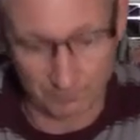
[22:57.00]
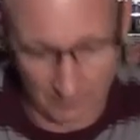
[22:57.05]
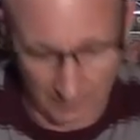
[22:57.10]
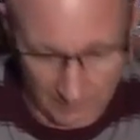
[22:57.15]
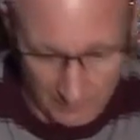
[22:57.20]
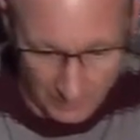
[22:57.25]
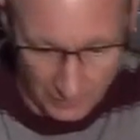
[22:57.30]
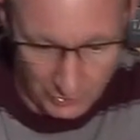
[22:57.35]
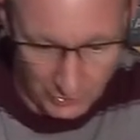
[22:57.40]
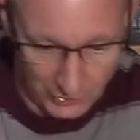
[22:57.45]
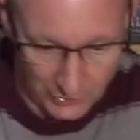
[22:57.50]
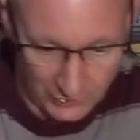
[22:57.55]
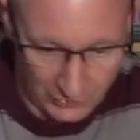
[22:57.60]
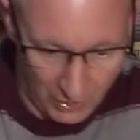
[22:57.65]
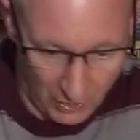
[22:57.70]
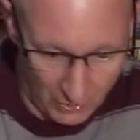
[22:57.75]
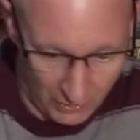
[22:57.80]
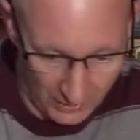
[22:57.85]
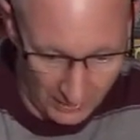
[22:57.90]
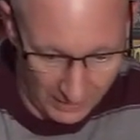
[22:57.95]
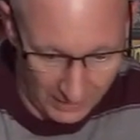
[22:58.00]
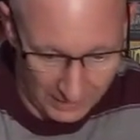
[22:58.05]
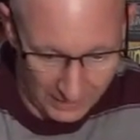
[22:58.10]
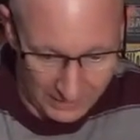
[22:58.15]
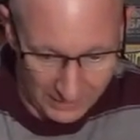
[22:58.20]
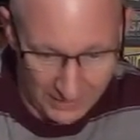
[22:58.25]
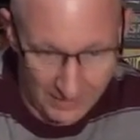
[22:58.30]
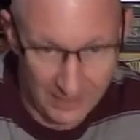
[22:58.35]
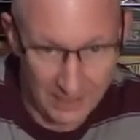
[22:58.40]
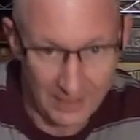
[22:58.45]
Dungeon Saga,
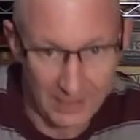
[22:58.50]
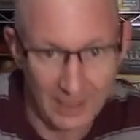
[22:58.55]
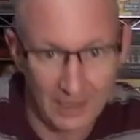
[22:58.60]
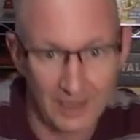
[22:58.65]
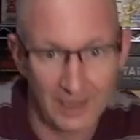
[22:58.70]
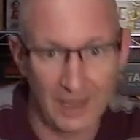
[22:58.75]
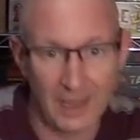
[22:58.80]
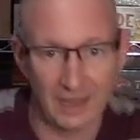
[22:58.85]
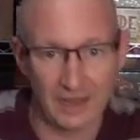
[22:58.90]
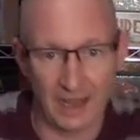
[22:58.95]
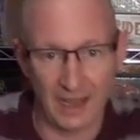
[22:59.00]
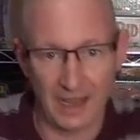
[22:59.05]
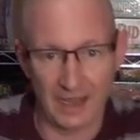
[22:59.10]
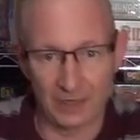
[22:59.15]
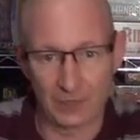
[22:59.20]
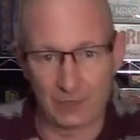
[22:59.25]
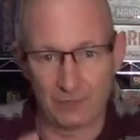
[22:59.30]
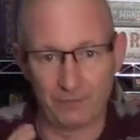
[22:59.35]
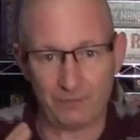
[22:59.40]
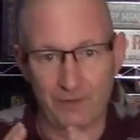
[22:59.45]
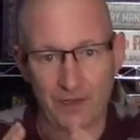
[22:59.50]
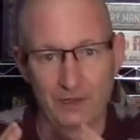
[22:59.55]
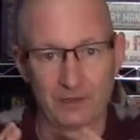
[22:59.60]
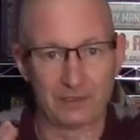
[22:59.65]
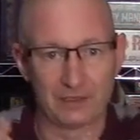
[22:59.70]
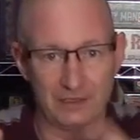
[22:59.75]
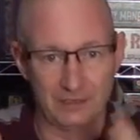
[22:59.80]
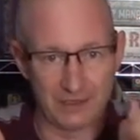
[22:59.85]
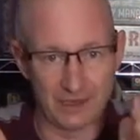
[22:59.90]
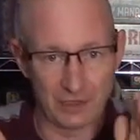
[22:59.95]
and I had figures
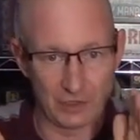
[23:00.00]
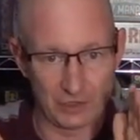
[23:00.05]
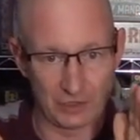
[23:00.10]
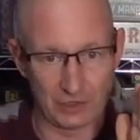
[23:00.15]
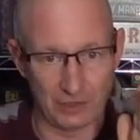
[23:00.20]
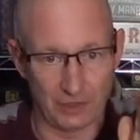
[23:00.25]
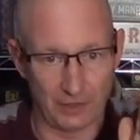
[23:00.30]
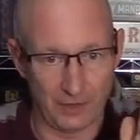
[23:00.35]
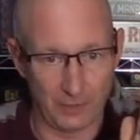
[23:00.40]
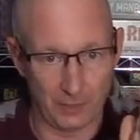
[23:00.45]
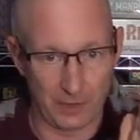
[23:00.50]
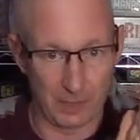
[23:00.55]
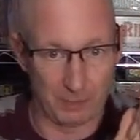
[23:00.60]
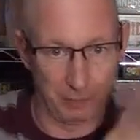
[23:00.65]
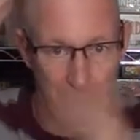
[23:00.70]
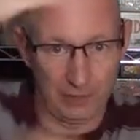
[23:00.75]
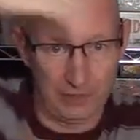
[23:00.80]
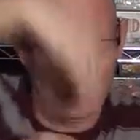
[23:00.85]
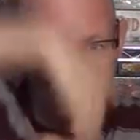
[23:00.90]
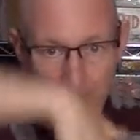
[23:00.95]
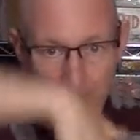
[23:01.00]
in Dungeon Saga that were completely